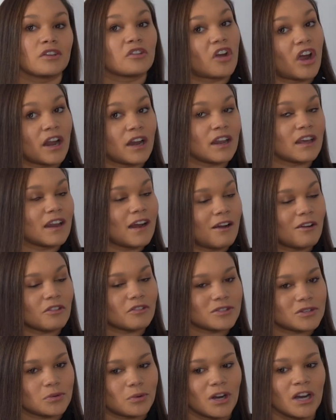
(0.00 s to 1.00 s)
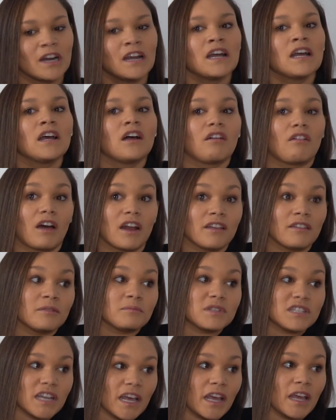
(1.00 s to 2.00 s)
grinding it out on the tour, a lot of
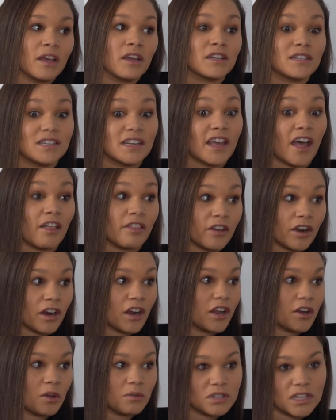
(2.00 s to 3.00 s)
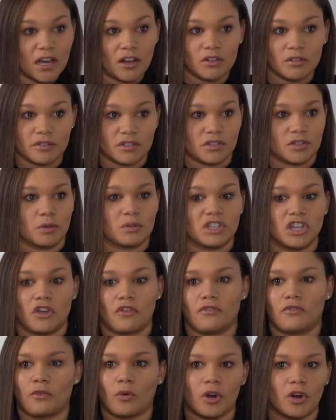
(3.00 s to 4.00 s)
them stay together in hotels. So it's
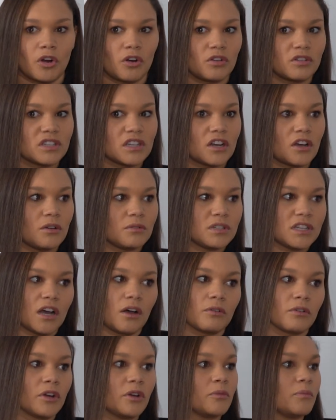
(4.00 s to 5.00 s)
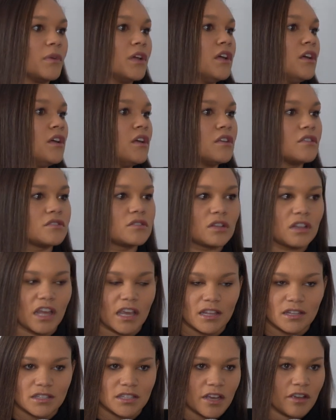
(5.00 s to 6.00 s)
like 4 girls in a hotel room so they
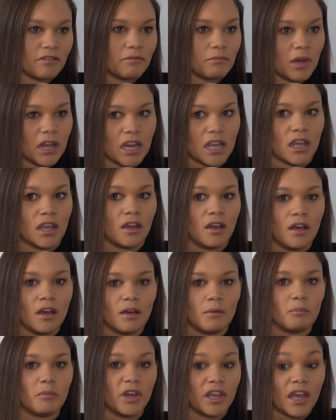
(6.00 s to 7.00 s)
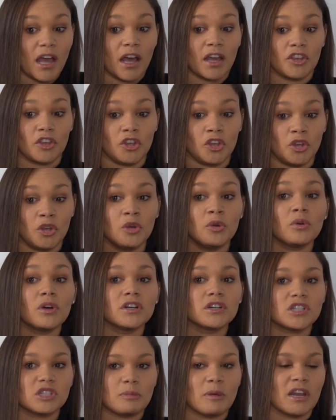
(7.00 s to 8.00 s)
can save money. But yeah, you
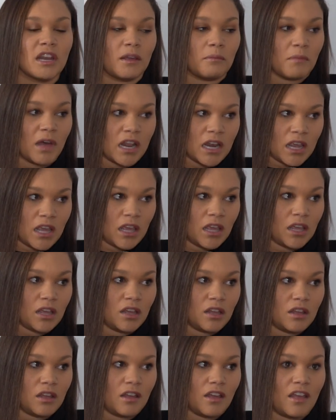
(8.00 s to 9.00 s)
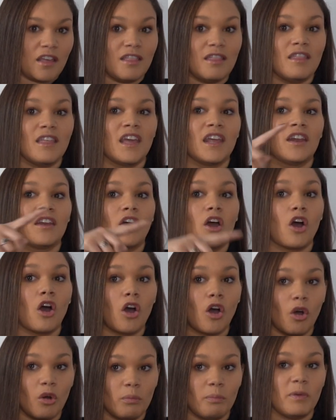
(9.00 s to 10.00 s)
are spending money and then
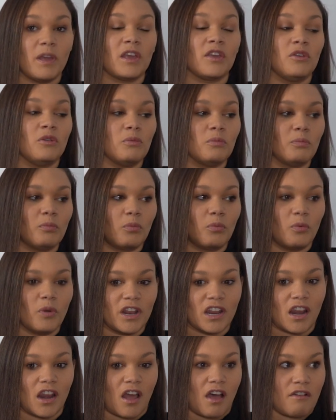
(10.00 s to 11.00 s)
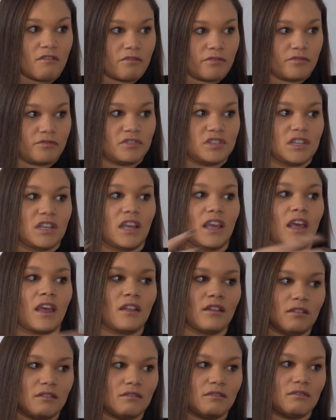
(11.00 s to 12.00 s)
hoping you win enough to
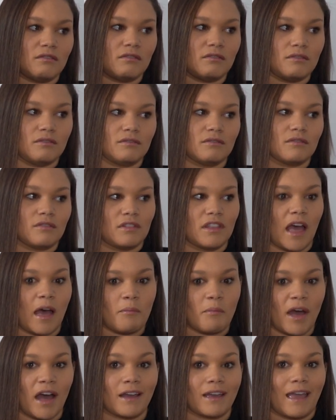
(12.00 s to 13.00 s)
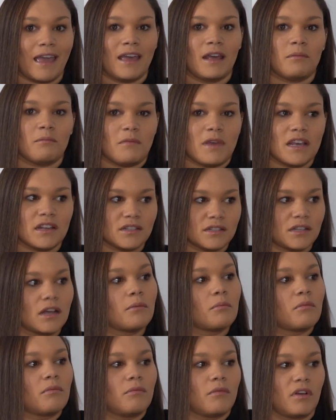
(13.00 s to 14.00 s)
get that back and make
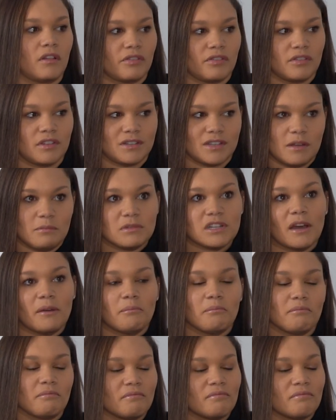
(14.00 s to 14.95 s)
some at the same time.